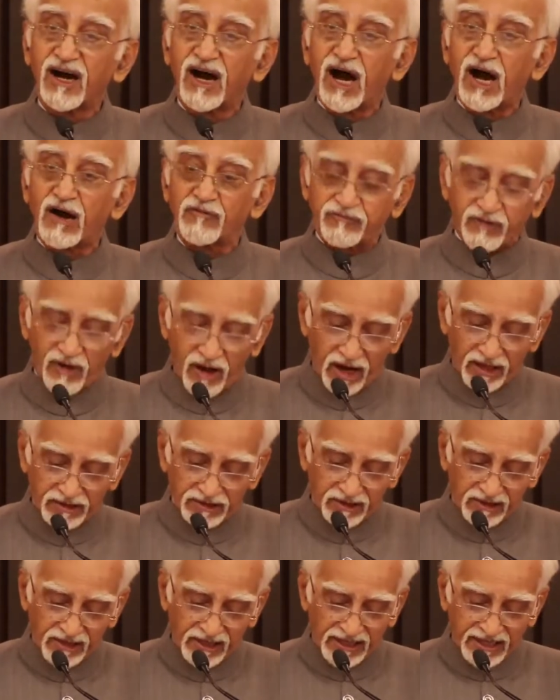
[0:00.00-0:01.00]

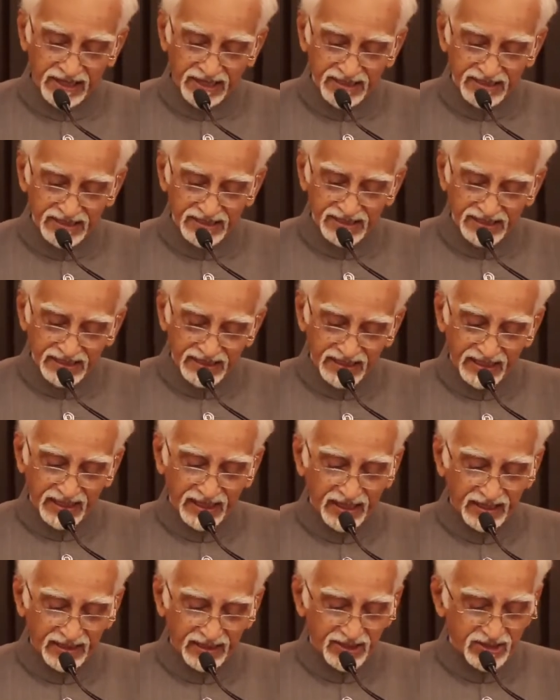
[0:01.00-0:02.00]
half-heartedly
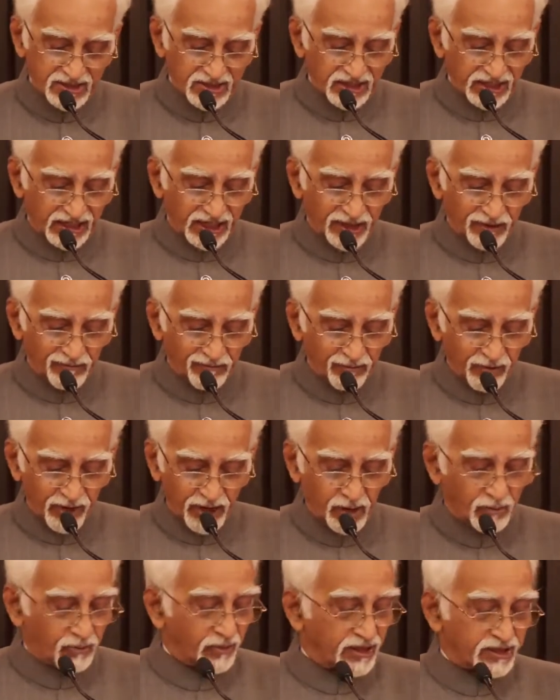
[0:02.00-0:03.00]
in its
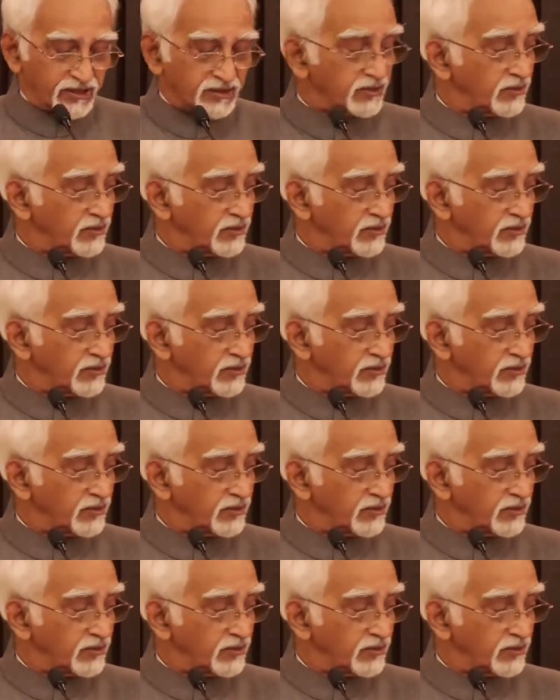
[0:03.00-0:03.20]
infrequent